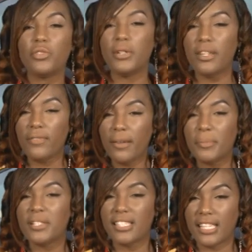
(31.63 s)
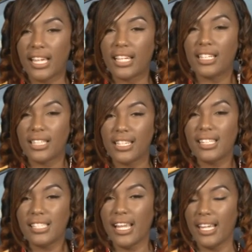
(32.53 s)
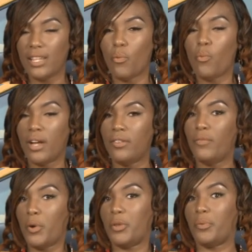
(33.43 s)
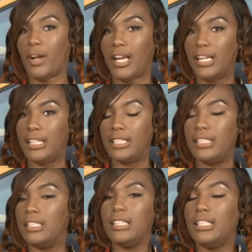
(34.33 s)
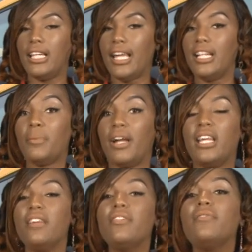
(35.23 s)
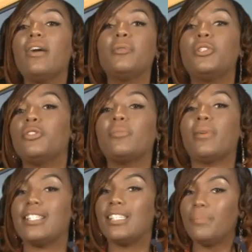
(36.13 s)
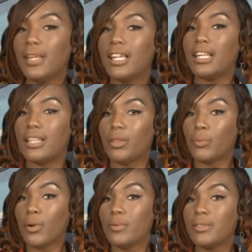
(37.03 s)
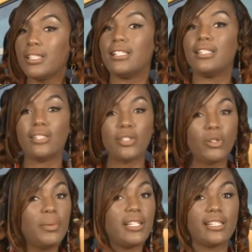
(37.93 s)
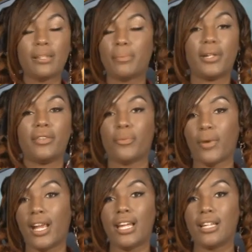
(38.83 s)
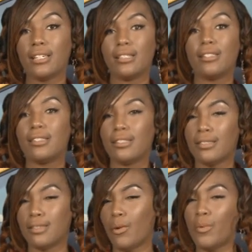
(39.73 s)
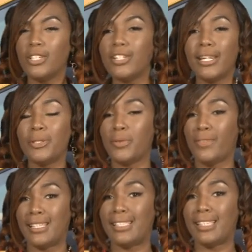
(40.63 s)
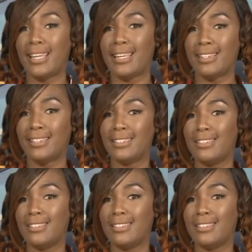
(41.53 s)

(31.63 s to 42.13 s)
25%, that's like 1/4, right? Anyway, even if I reduce my speed, the roads can still be slippery in the rain. So what should I do if I skid?